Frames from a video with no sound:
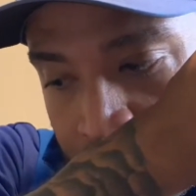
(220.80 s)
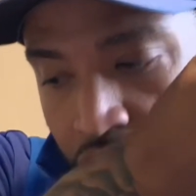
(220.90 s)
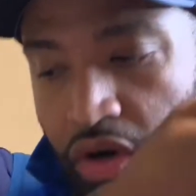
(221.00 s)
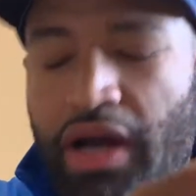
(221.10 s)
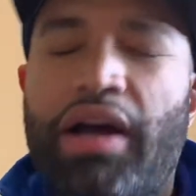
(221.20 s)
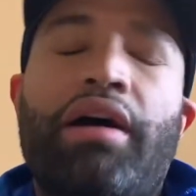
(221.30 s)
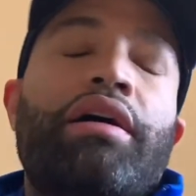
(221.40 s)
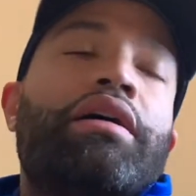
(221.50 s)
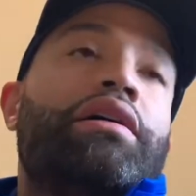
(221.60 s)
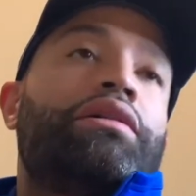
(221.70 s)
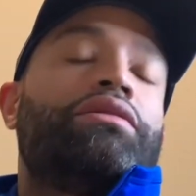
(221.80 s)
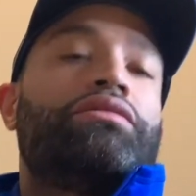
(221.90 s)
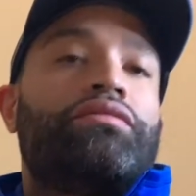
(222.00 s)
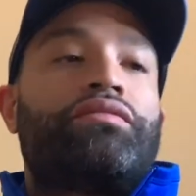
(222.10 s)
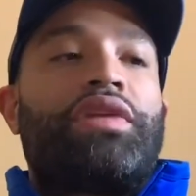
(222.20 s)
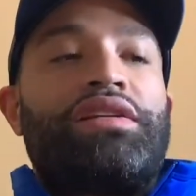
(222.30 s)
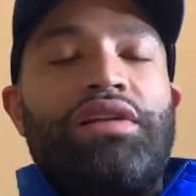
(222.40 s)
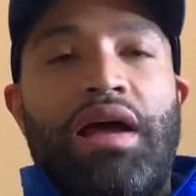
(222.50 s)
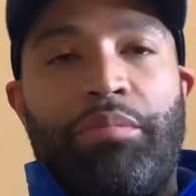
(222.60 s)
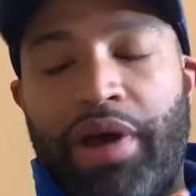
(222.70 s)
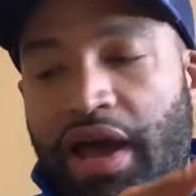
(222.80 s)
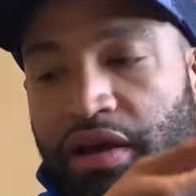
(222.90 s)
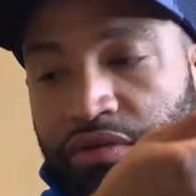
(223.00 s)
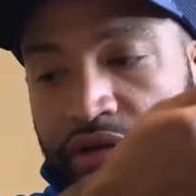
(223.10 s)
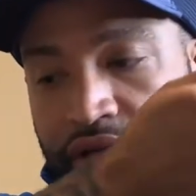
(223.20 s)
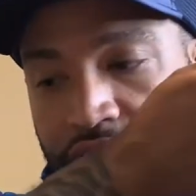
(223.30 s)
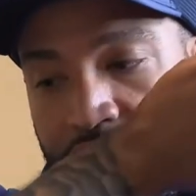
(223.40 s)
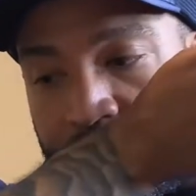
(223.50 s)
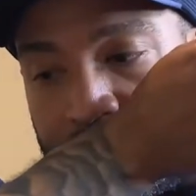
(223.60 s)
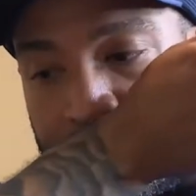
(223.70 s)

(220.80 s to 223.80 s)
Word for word: Wow. That's not powder either.